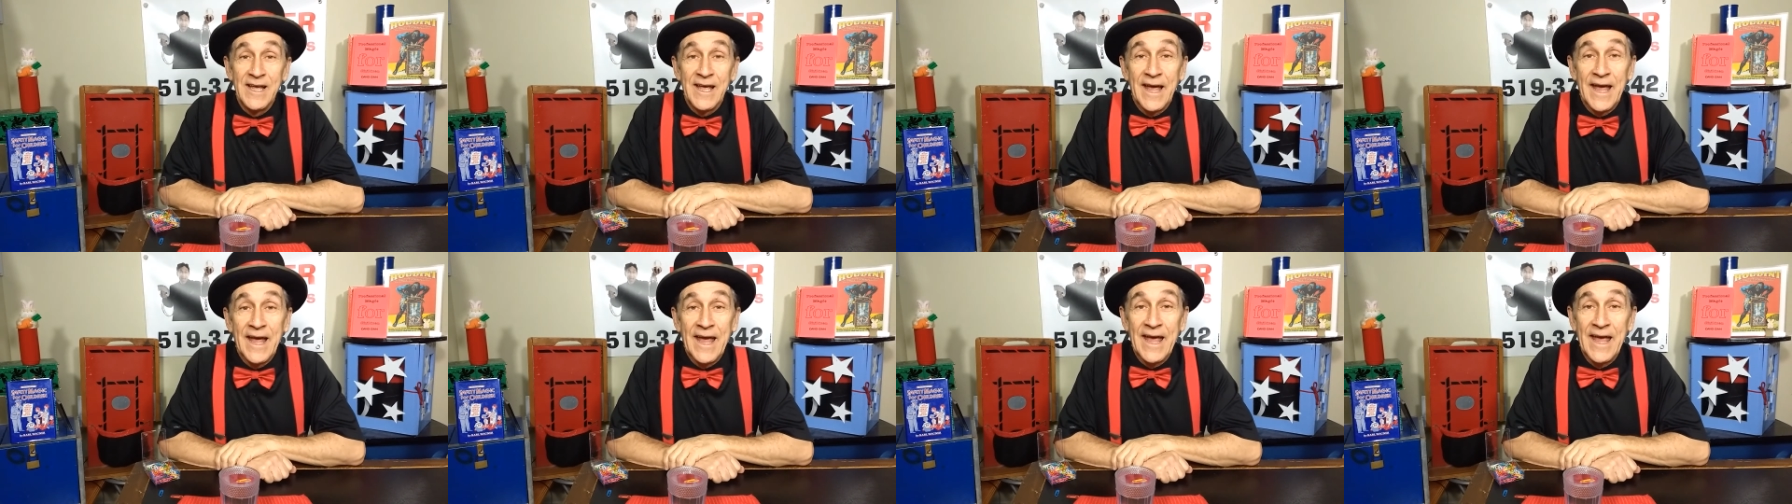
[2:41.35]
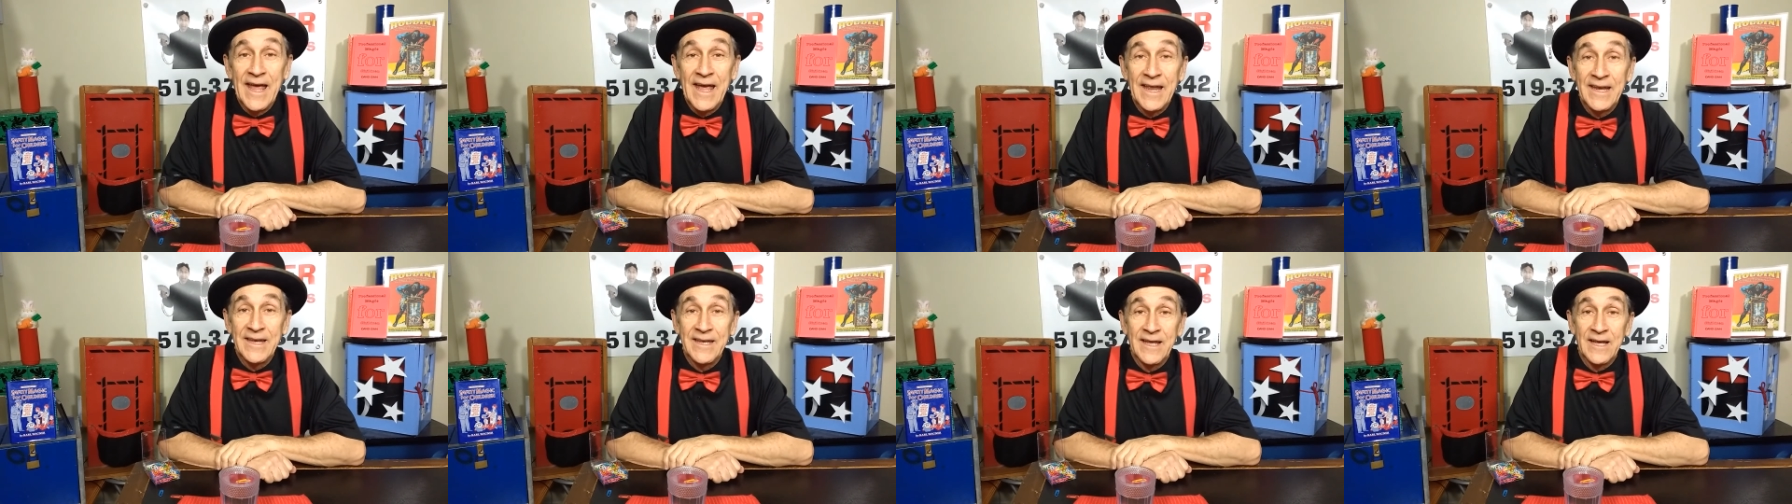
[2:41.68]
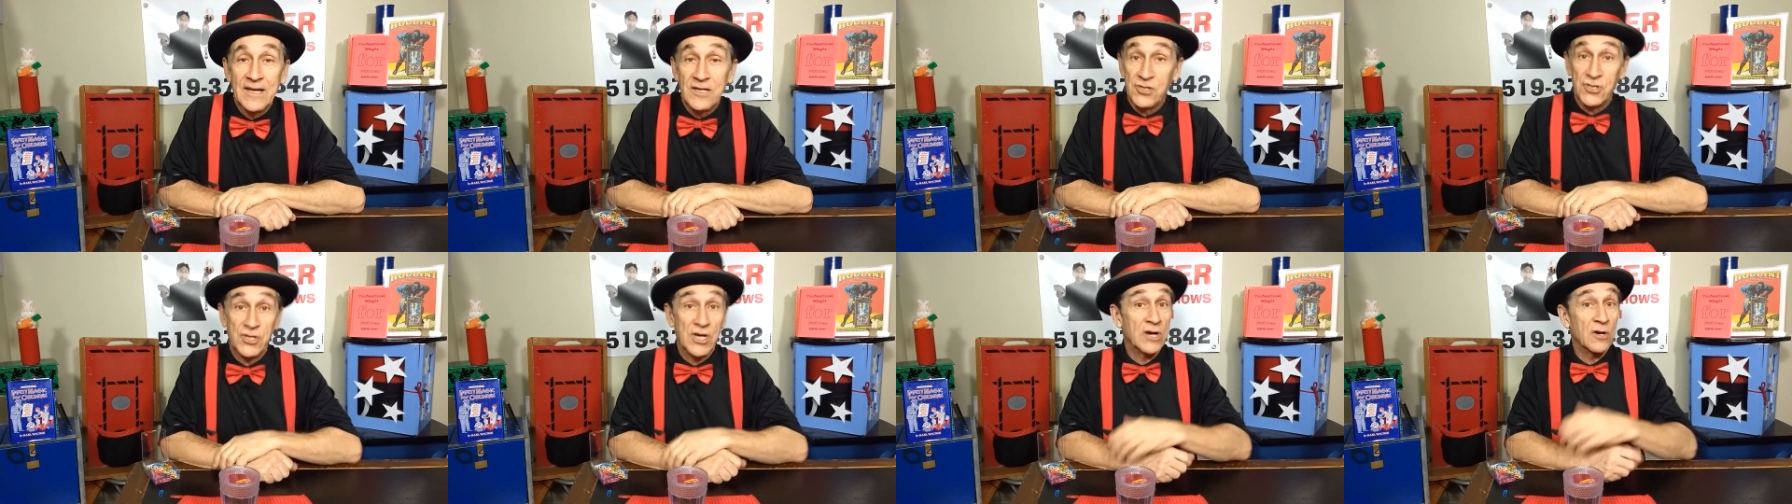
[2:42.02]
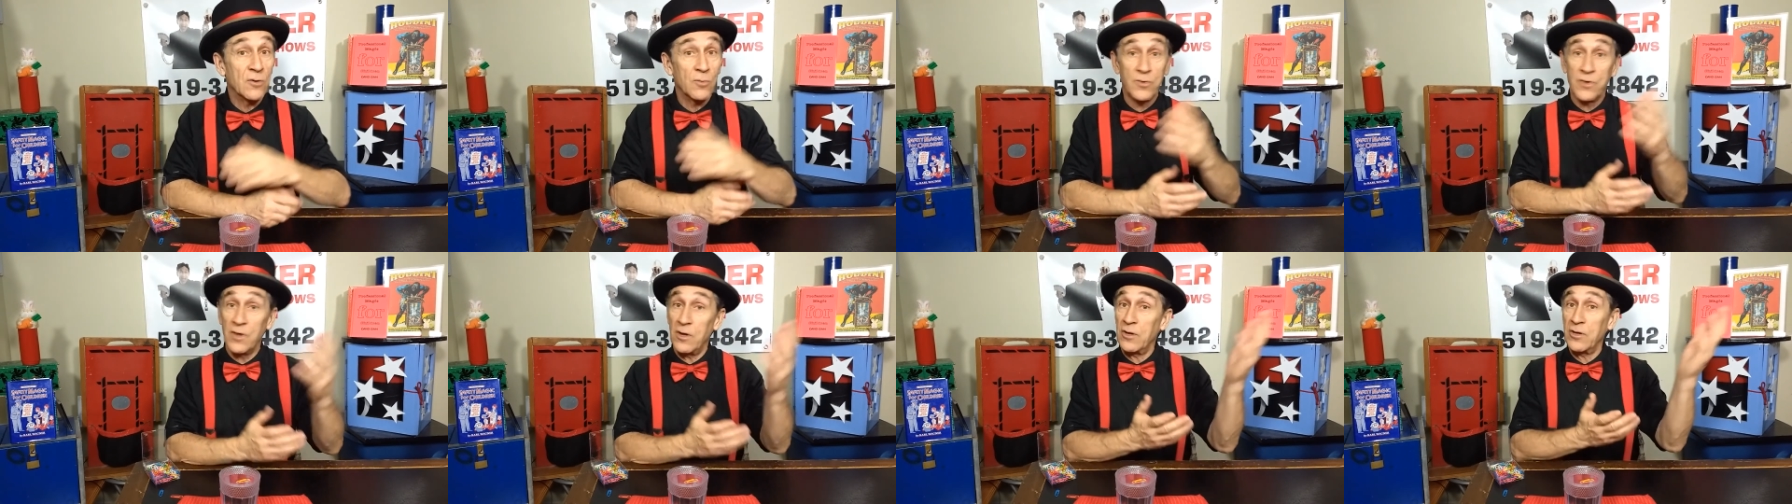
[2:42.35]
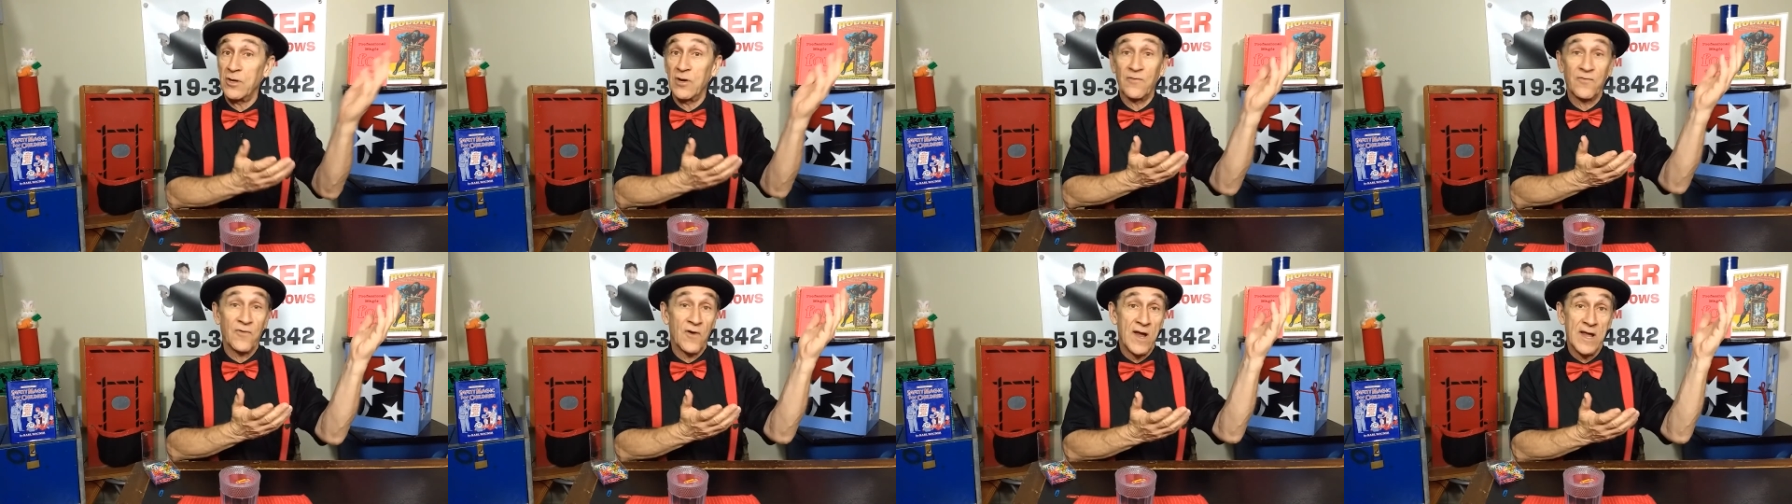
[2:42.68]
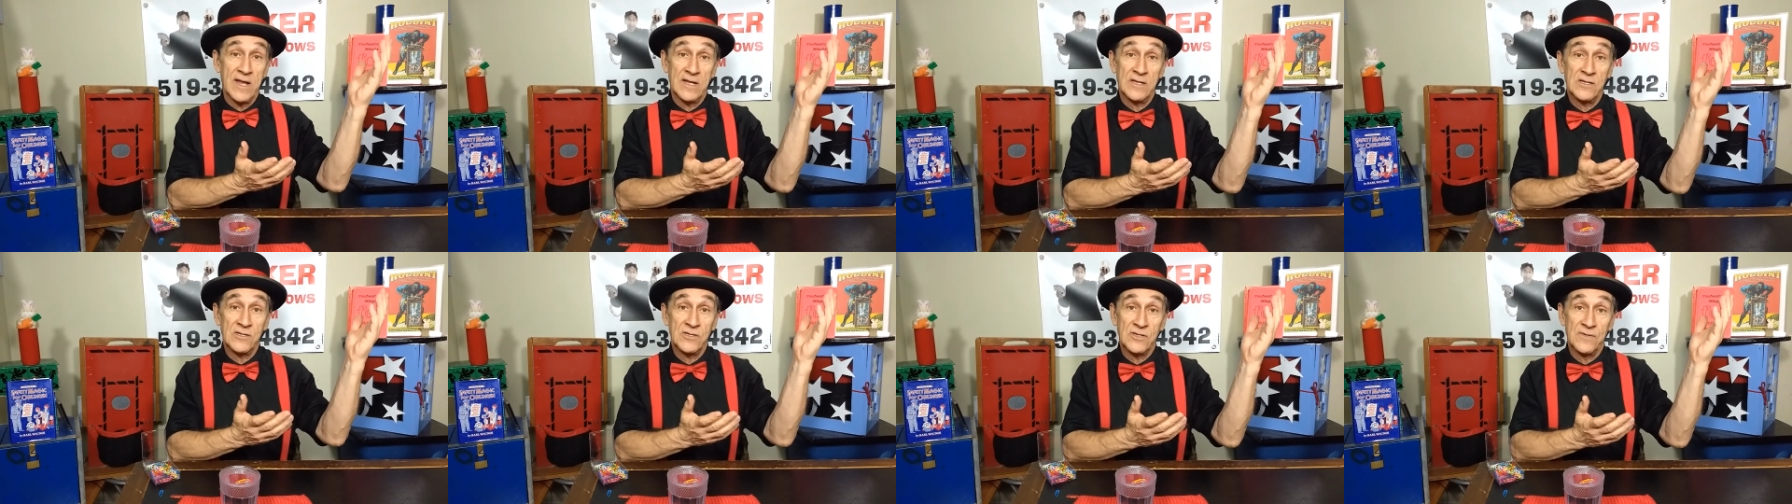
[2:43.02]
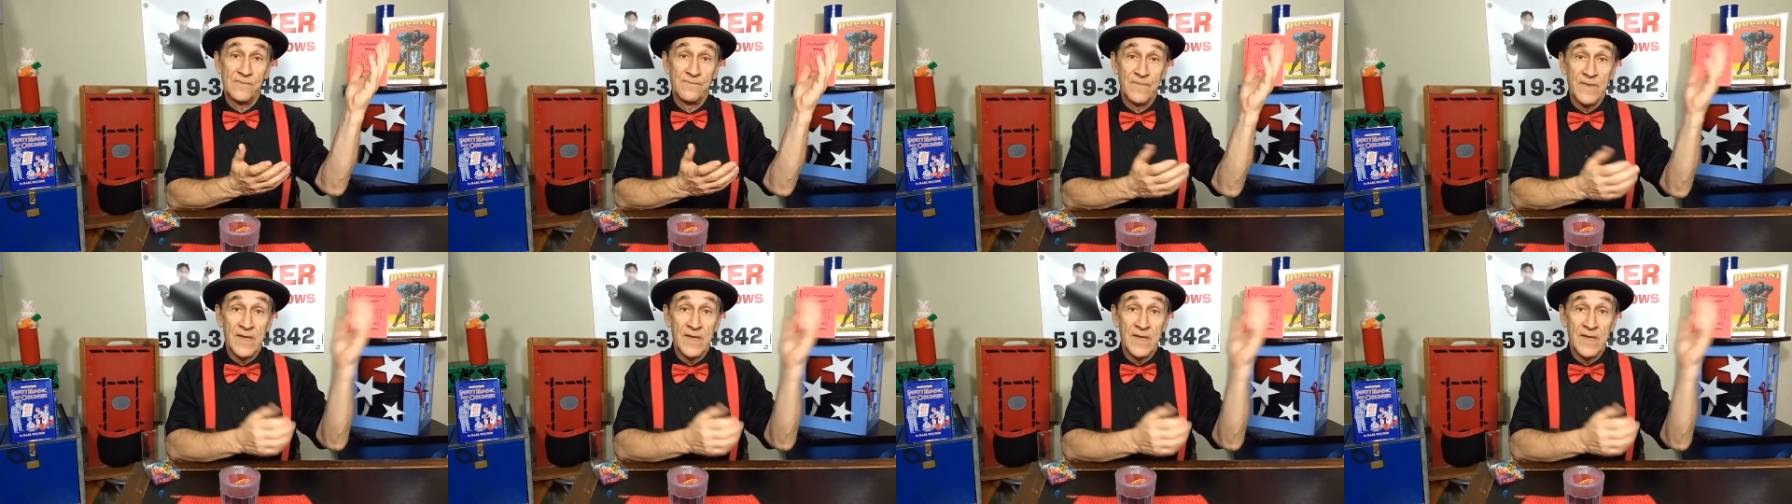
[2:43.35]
and uh, share it with all your friends.